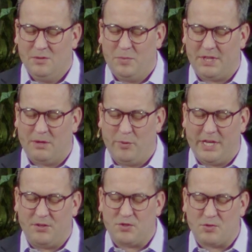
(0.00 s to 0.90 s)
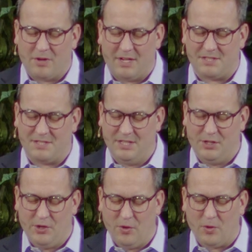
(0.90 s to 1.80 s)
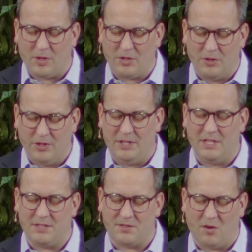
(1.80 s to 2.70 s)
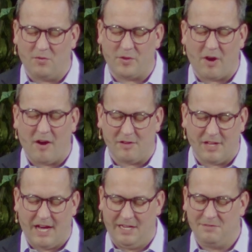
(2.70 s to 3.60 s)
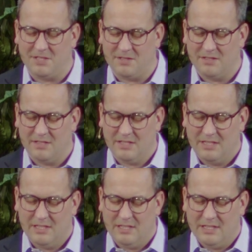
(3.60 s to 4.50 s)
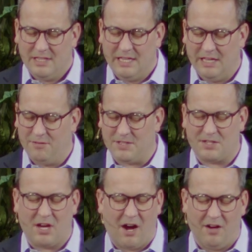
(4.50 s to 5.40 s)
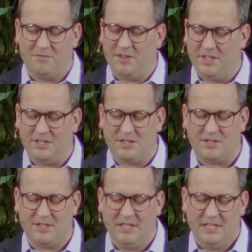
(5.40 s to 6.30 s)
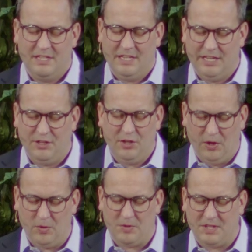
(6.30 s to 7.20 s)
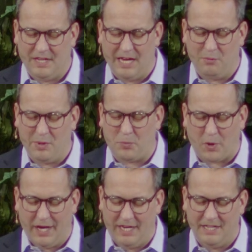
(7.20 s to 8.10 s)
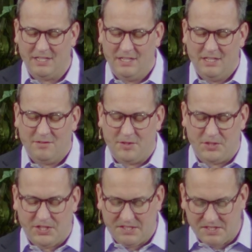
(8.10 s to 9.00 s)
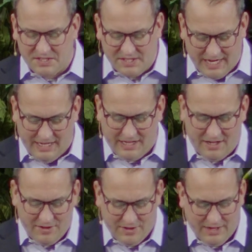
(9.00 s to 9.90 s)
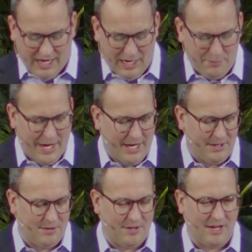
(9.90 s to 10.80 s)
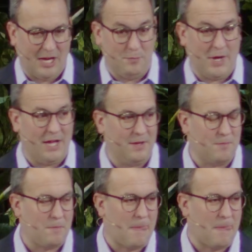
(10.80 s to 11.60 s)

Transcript: but that we can trust in your goodness over our lives. Give us confidence in you today, we pray, for Jesus' sake. Amen. Amen.